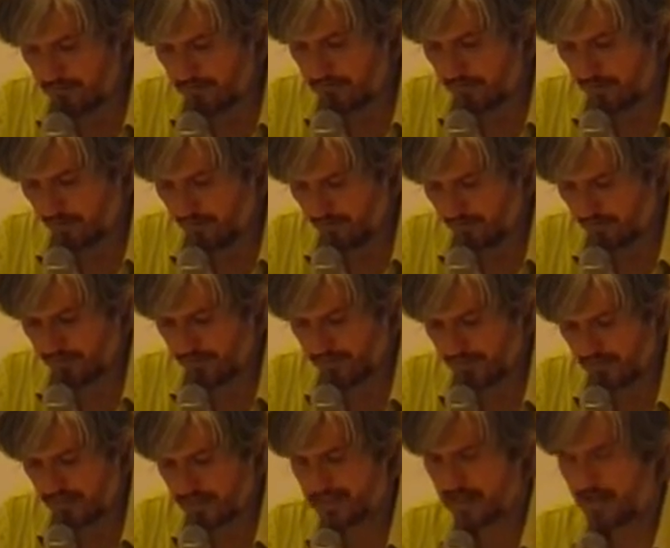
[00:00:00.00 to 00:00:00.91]

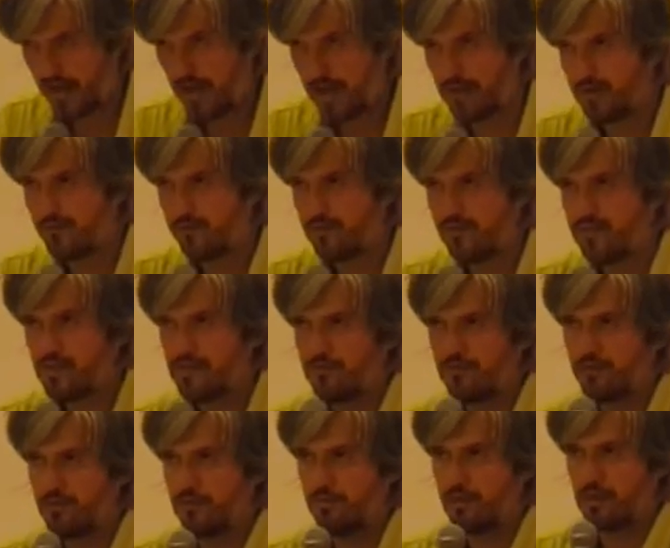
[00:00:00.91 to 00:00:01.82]
both these kind of
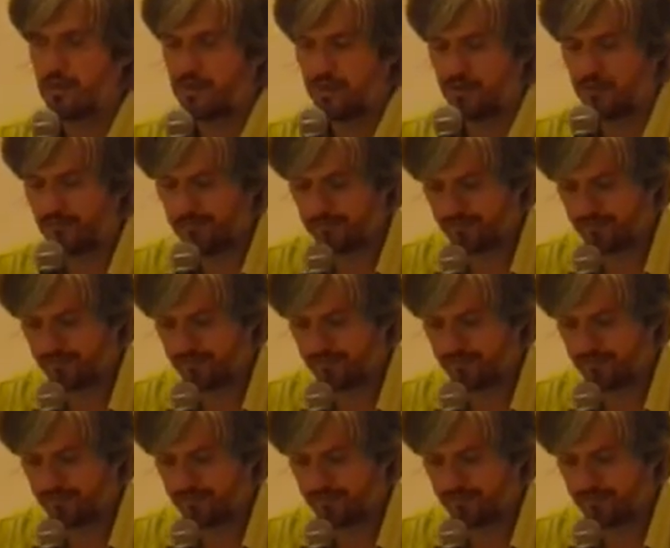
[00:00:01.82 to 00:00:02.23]
disinformation.